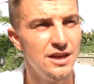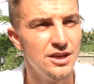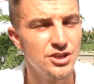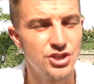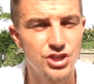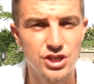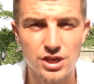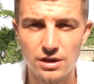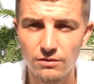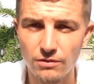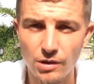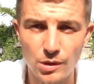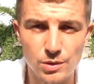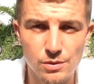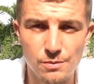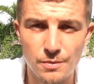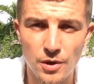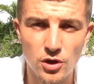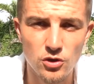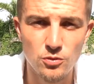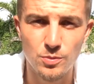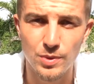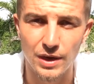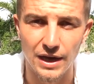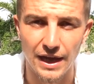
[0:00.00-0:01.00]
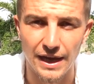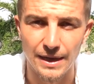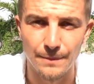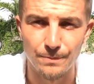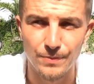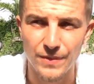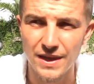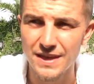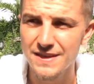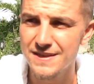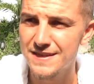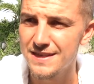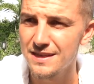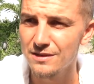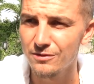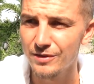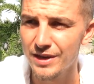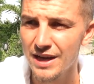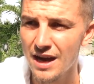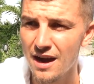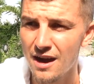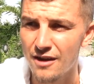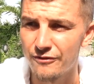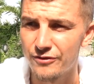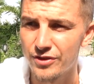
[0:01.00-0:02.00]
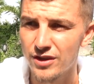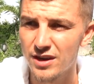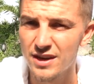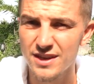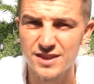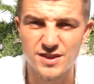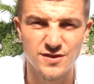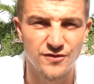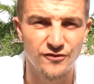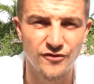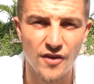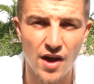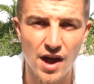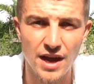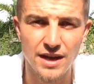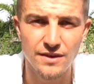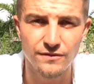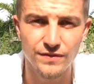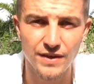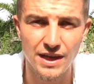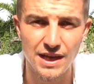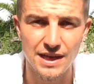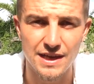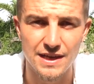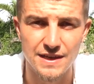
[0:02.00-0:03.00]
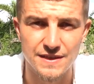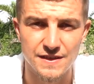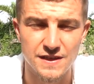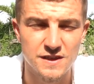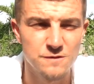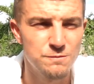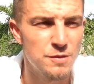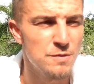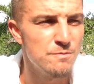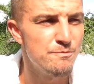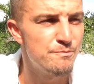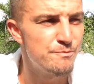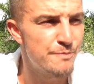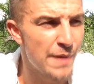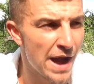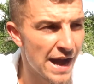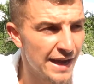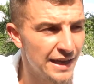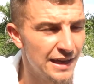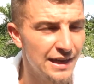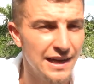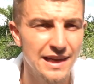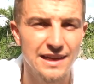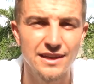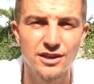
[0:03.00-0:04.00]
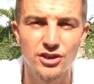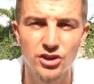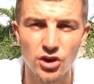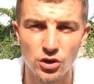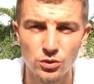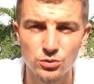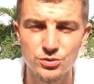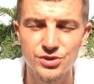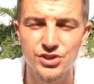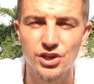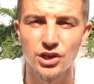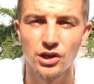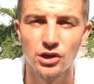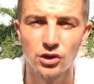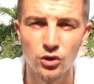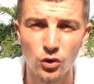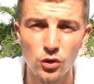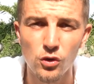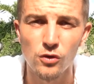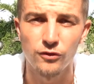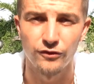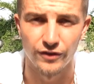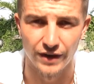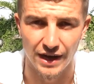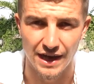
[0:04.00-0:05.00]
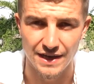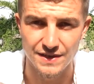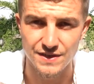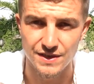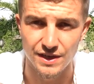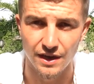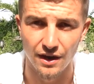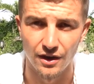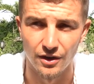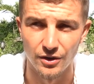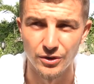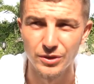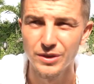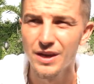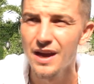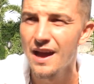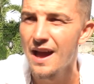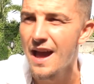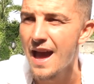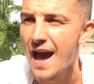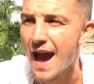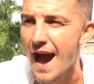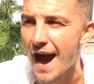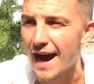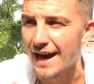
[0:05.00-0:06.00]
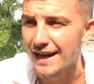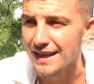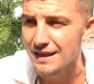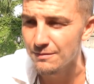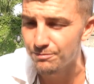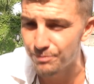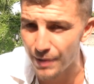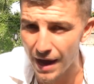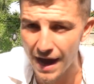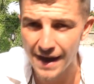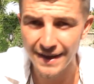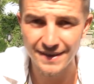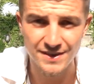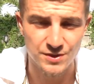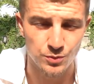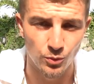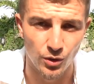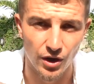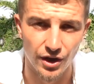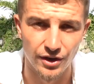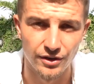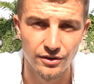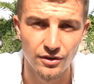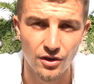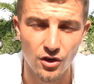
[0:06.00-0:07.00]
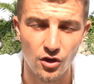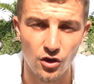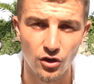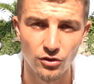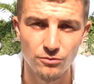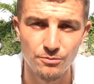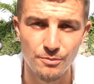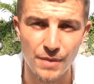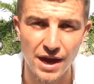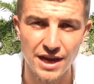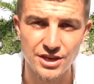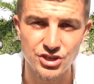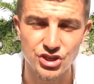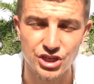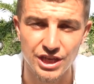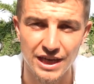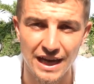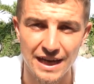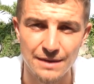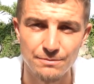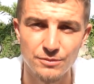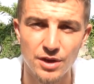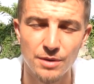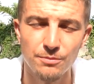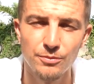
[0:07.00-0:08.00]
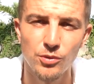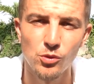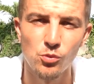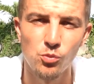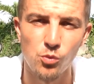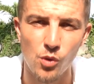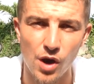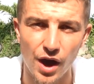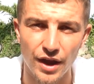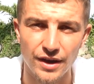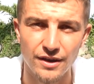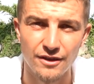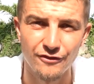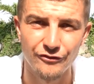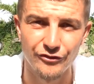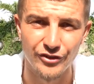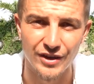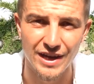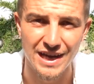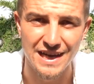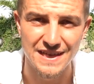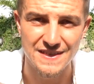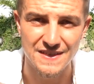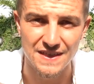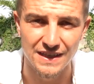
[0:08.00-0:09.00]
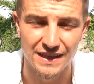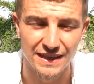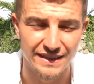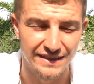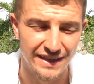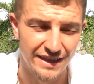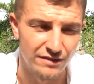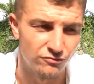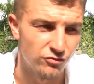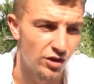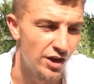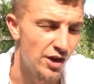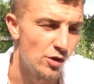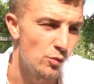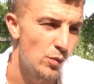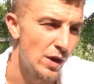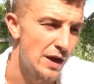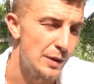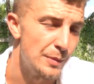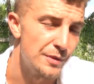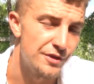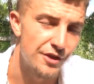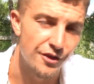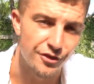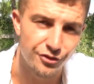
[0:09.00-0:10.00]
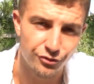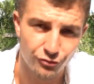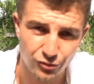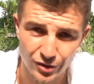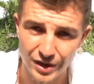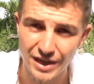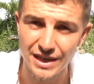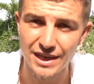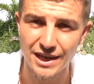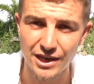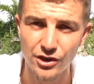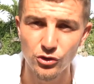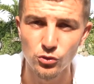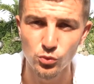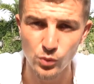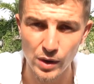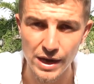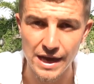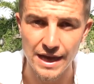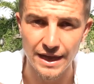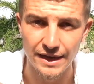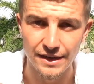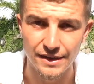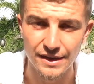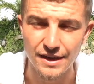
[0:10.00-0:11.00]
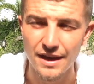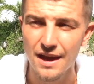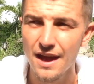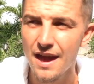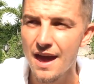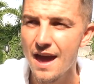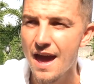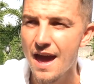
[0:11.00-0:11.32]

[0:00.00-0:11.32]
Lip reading: Ciro Immobile in Serie A for the last 5 years has been bagging in goals galore for Lazio, and he bags one on match game number 1 for Italy. They run away with a 3-0 win,